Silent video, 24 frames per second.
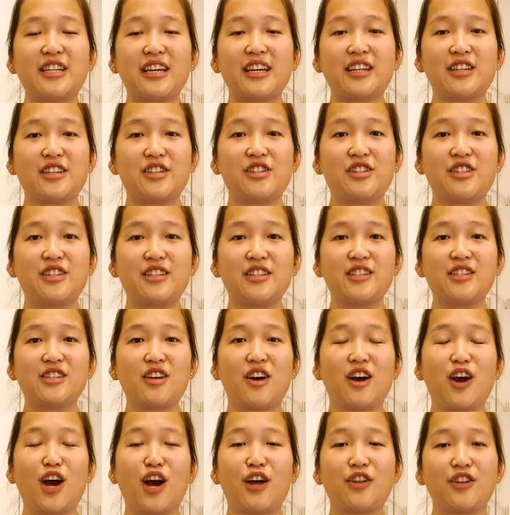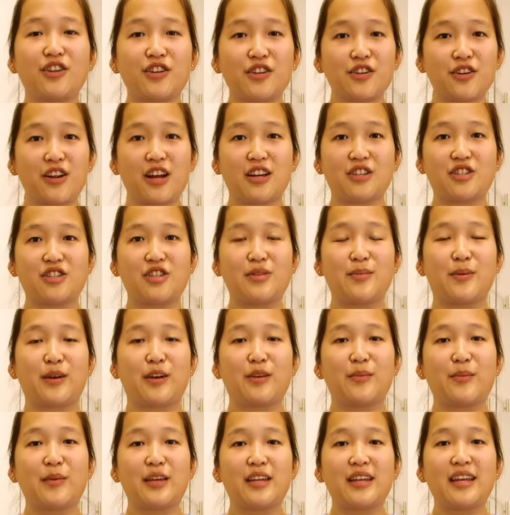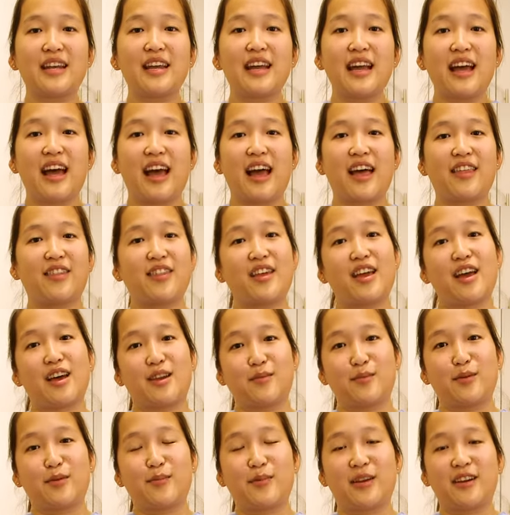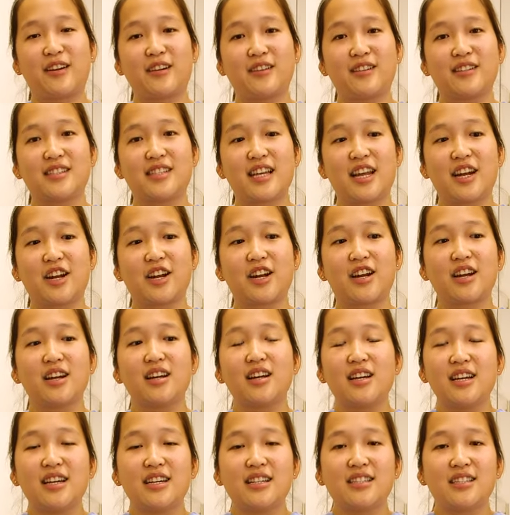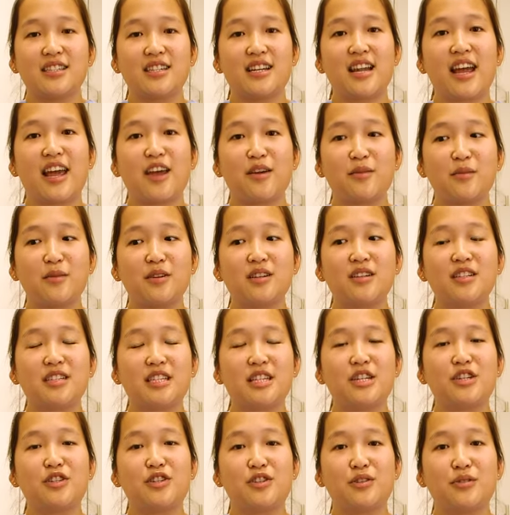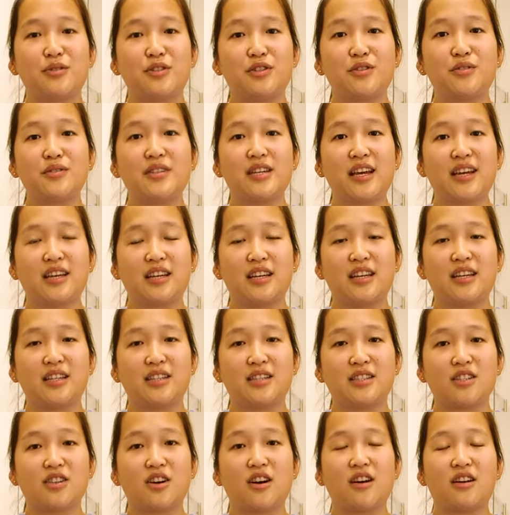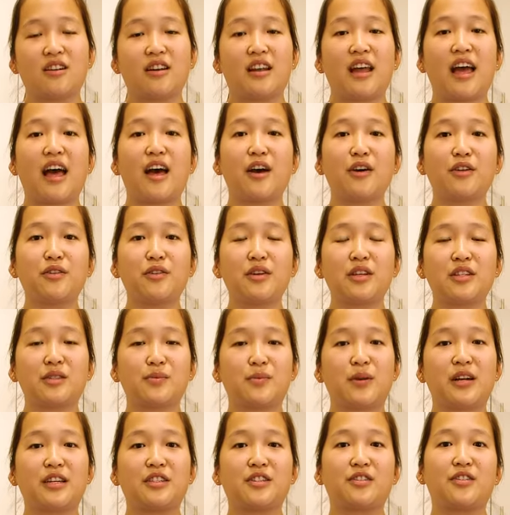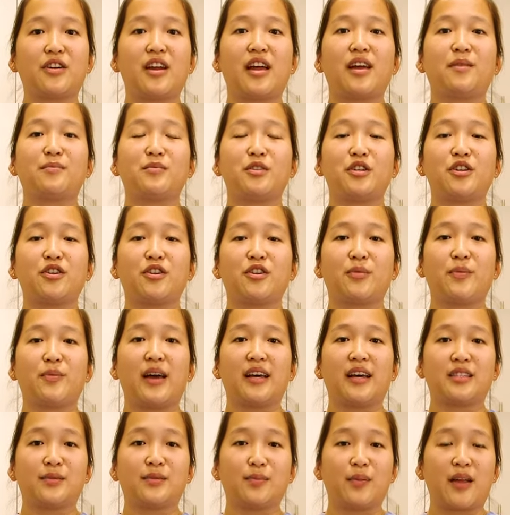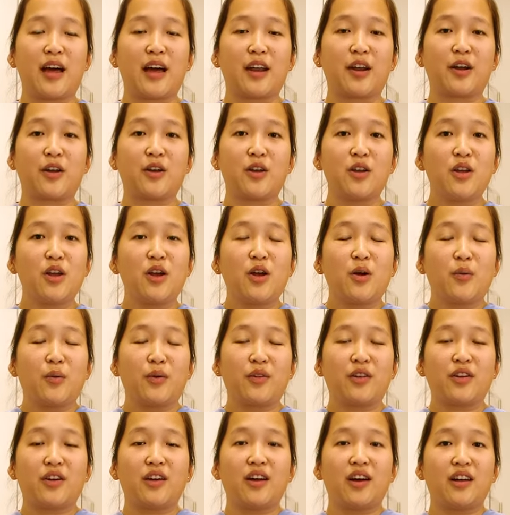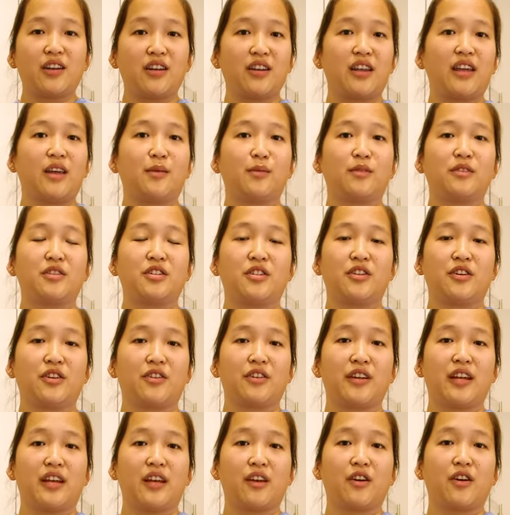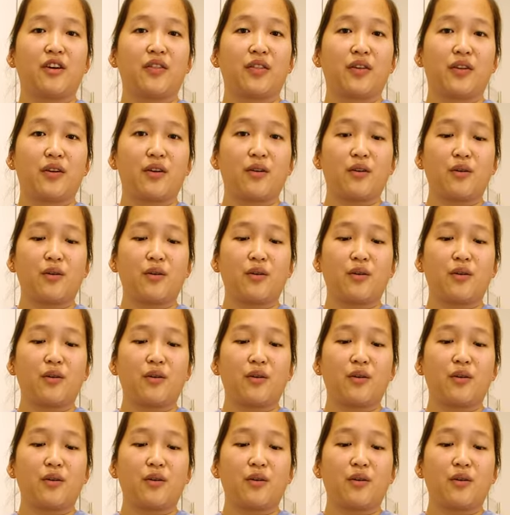technicians on the neurology department at the Animal Medical Center. Today I'm going to teach you two techniques on how to express or empty your pet's bladder when they're unable to urinate on their